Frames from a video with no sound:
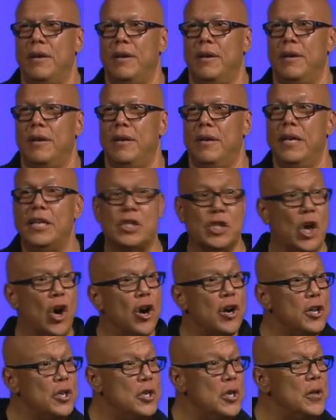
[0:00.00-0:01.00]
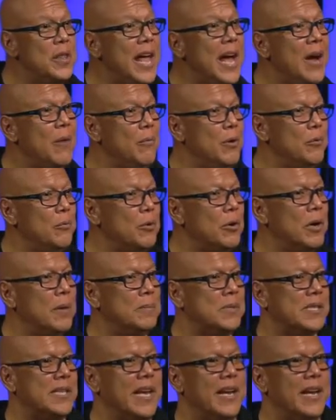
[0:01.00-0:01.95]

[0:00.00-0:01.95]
It's hard to do that when we're upset.